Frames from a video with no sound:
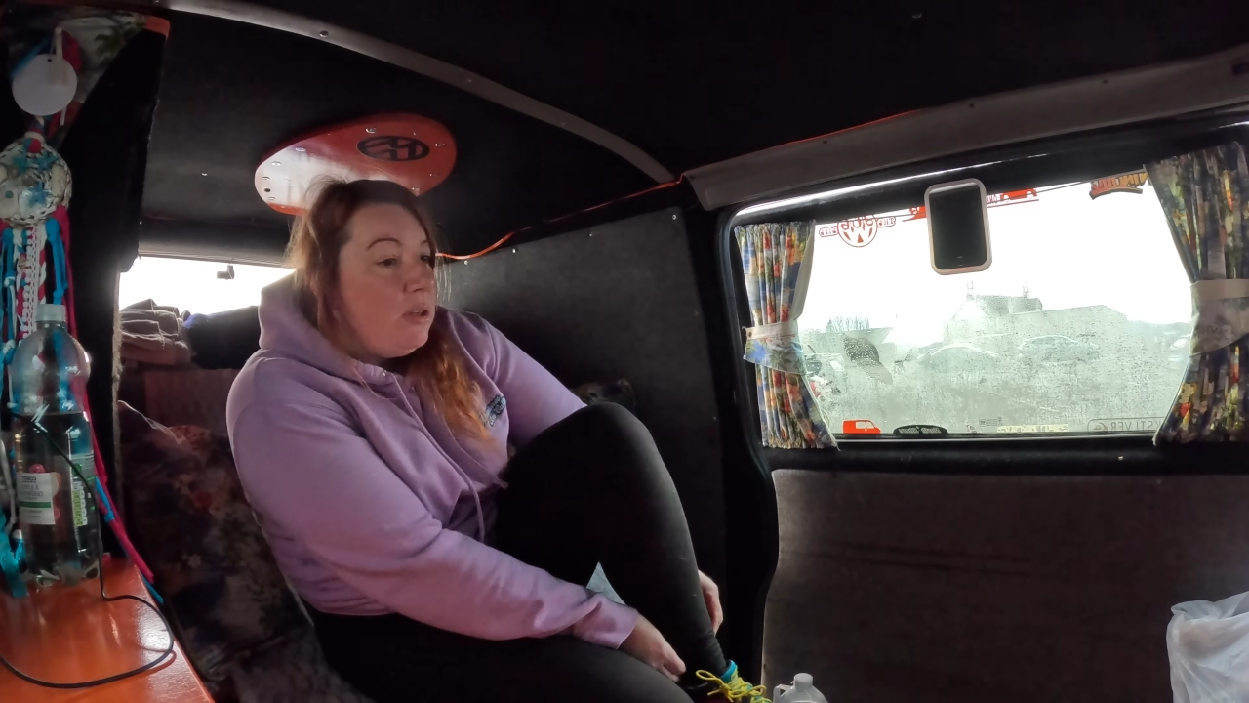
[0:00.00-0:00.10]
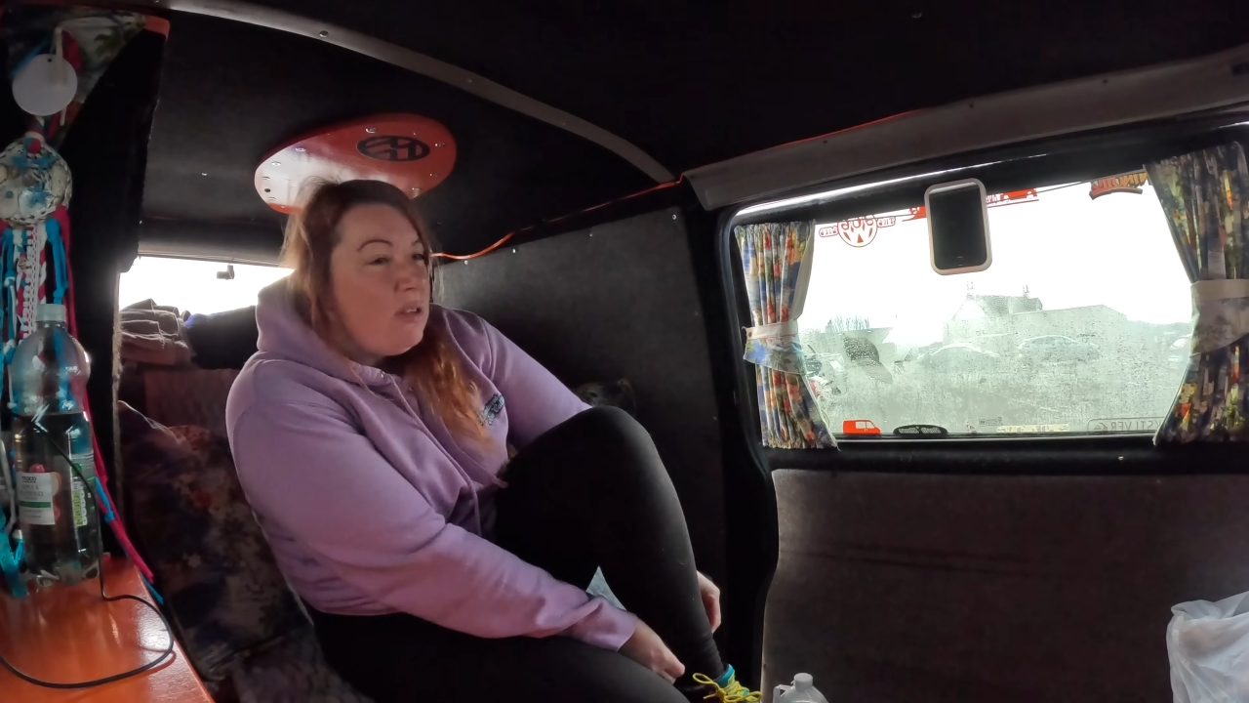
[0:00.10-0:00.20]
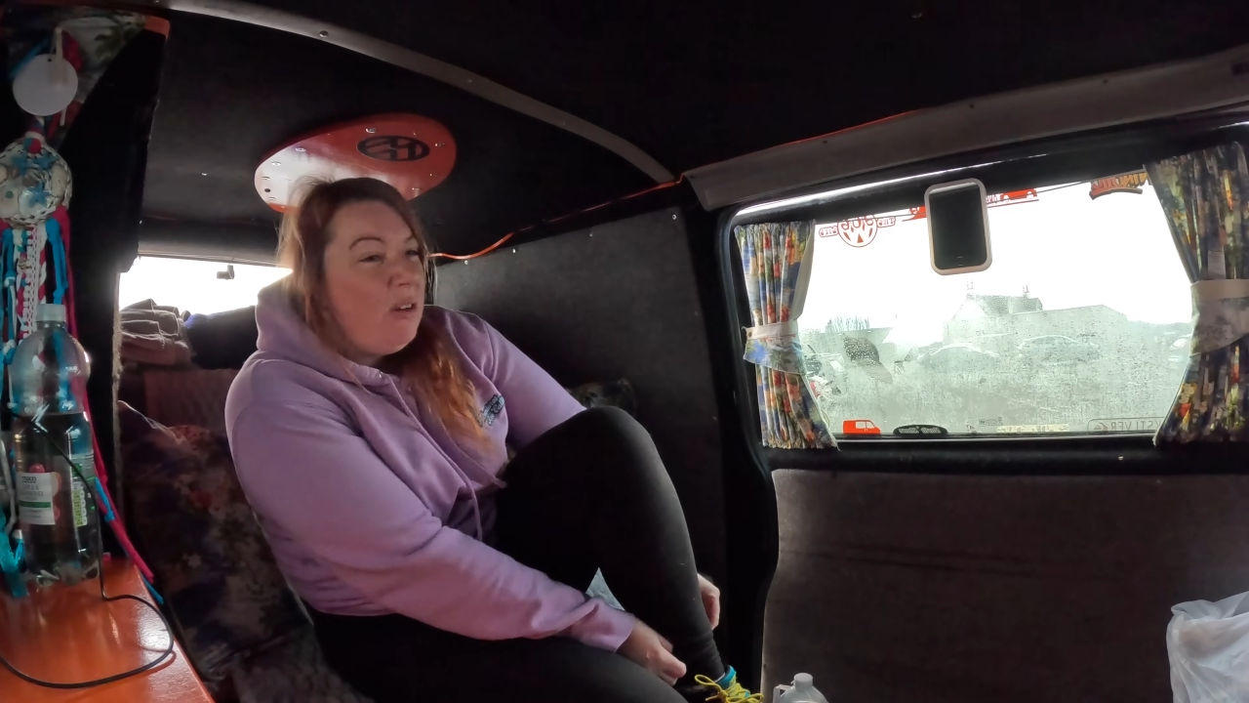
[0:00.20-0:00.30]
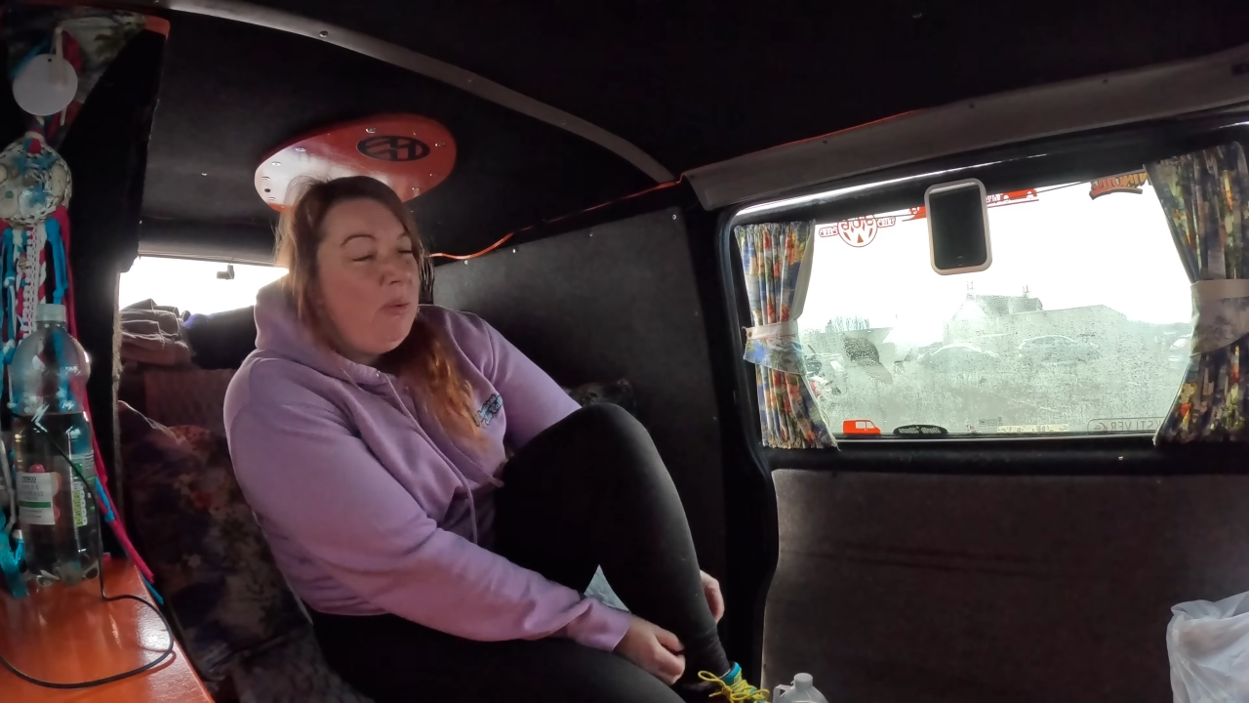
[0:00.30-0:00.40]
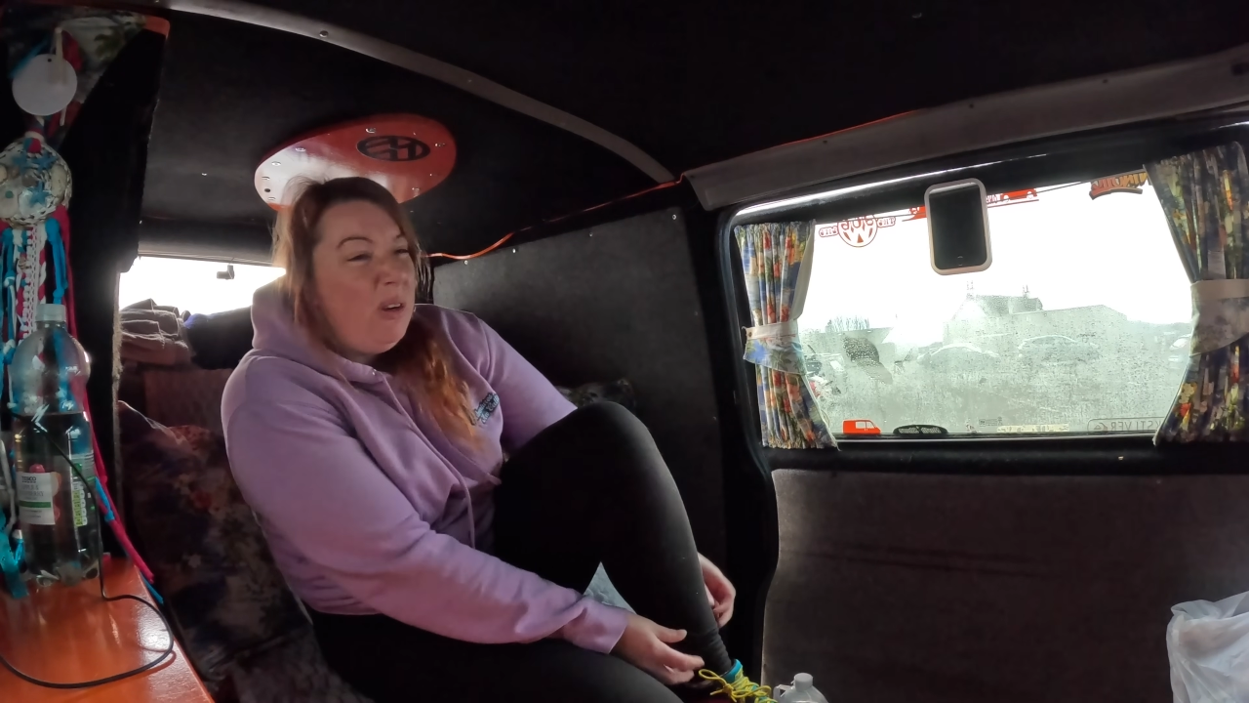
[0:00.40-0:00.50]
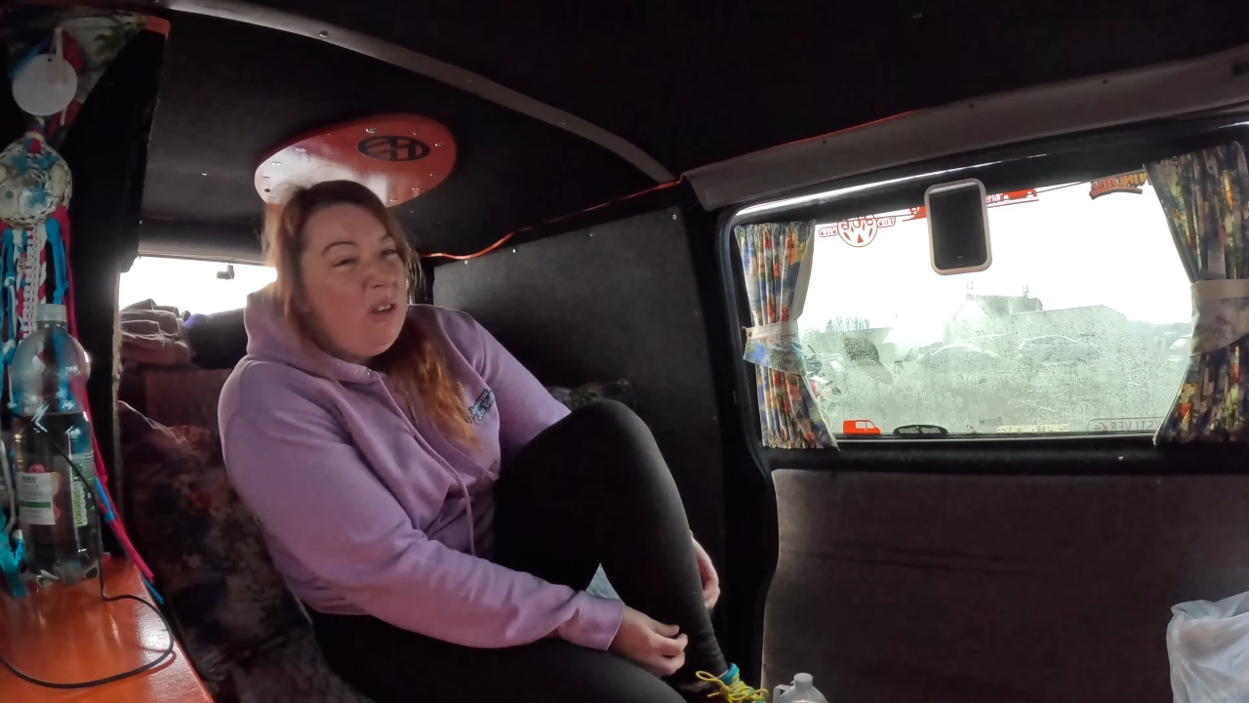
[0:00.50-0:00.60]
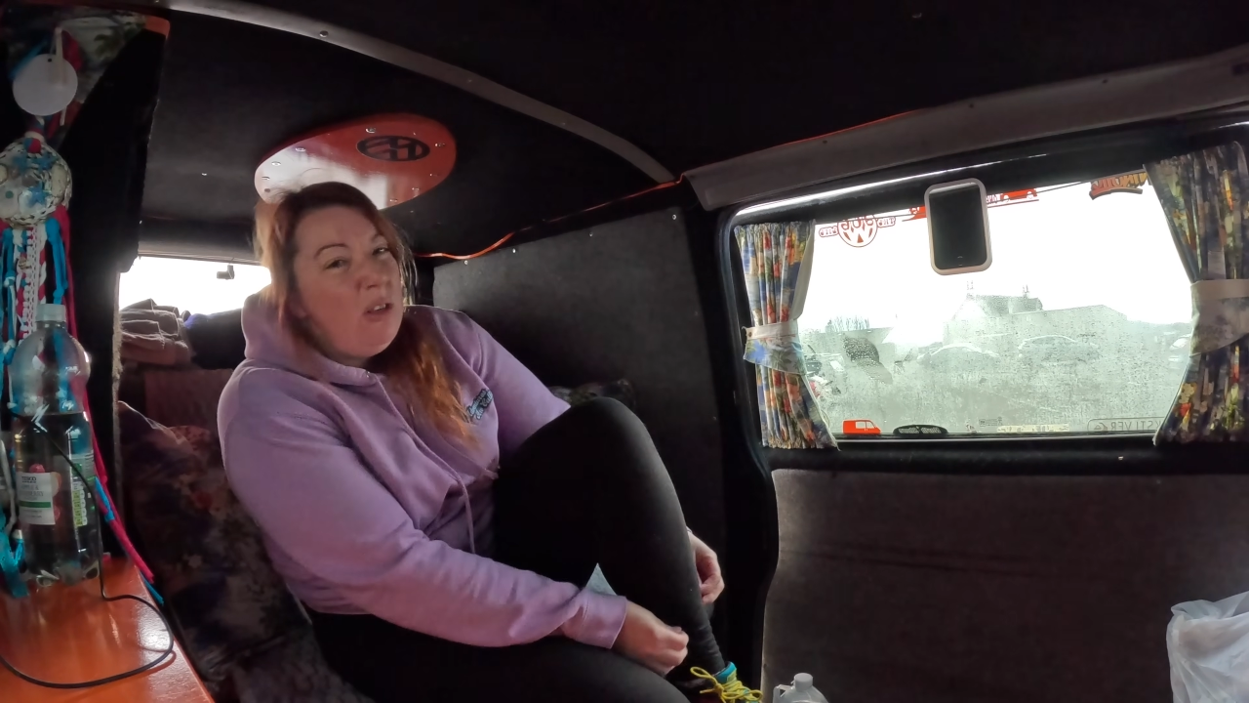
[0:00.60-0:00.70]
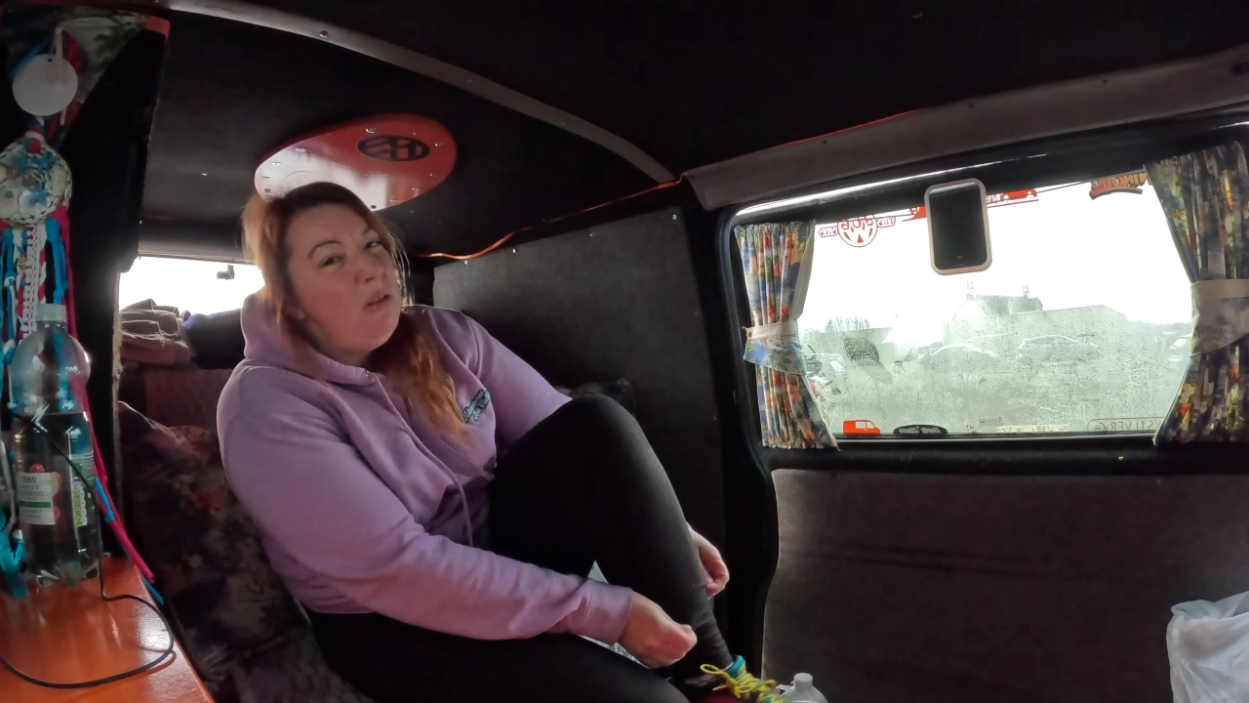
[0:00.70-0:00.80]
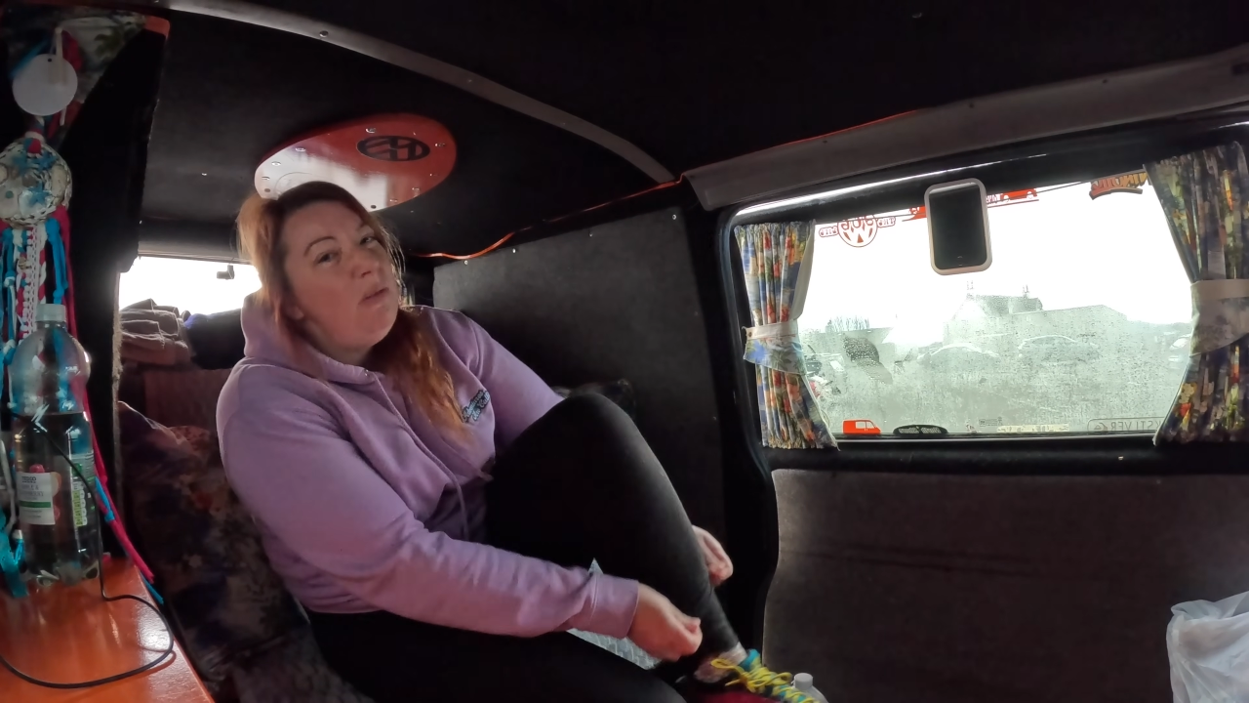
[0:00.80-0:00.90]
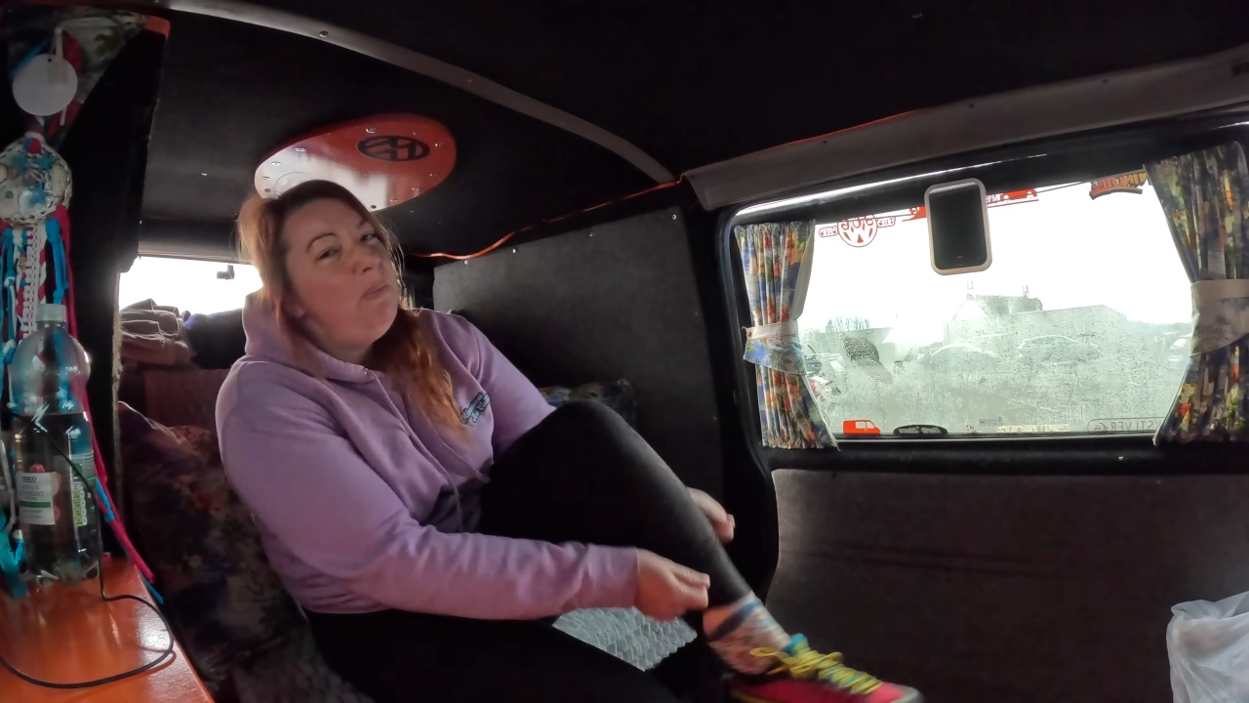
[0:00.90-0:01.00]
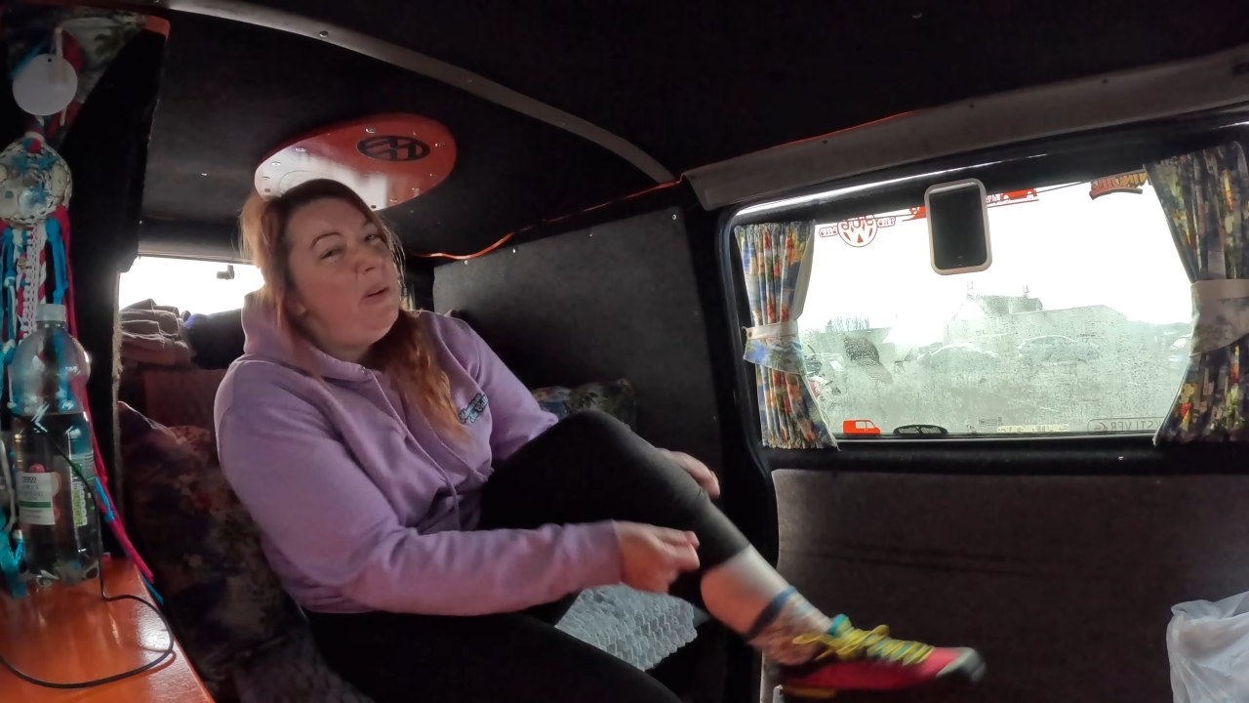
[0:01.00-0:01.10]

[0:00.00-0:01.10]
So we're going to do a